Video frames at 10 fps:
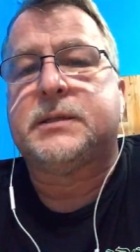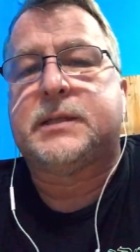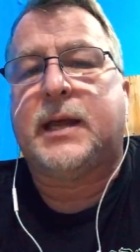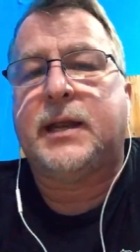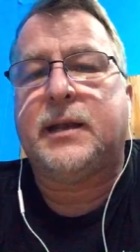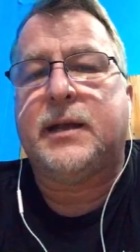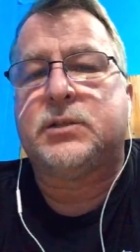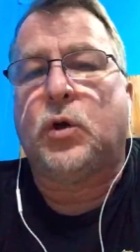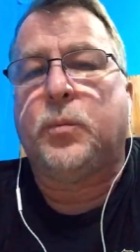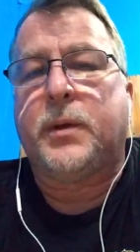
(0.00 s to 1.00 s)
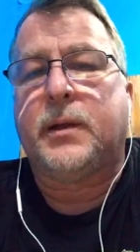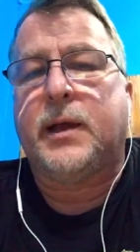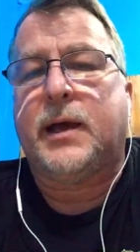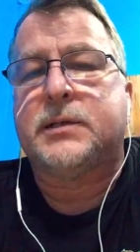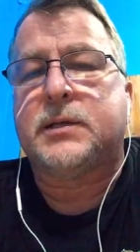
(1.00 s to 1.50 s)
Saturday nights open,
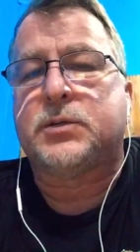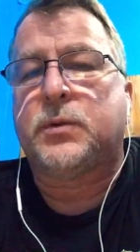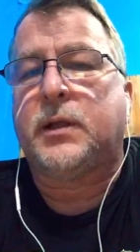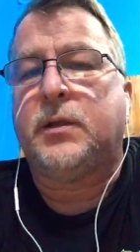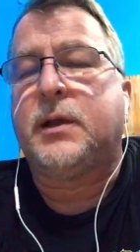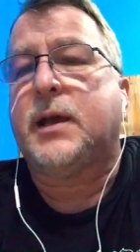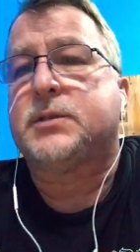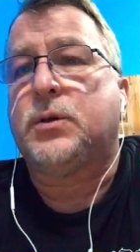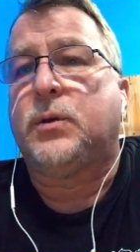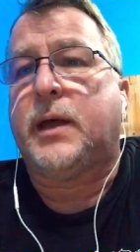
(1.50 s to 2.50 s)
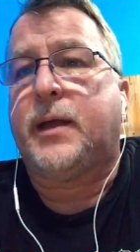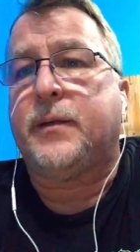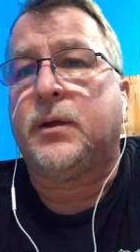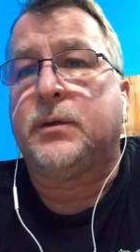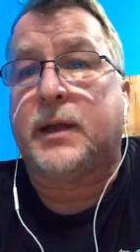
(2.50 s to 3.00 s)
guys. I just want to let you guys know that,
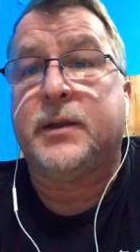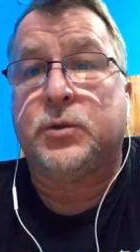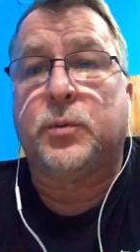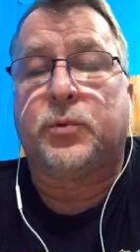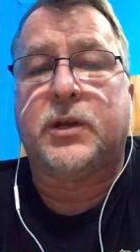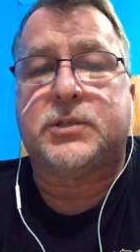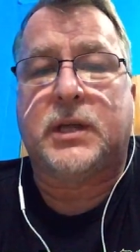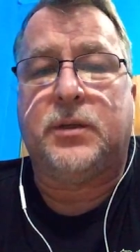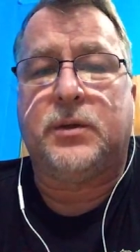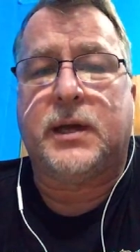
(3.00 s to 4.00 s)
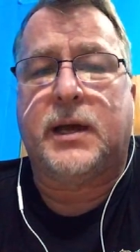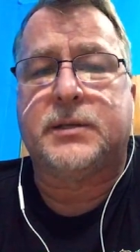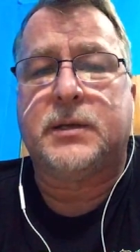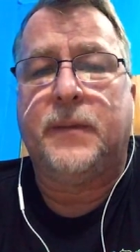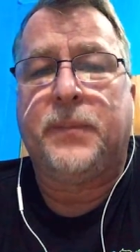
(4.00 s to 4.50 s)
that I do appreciate you guys.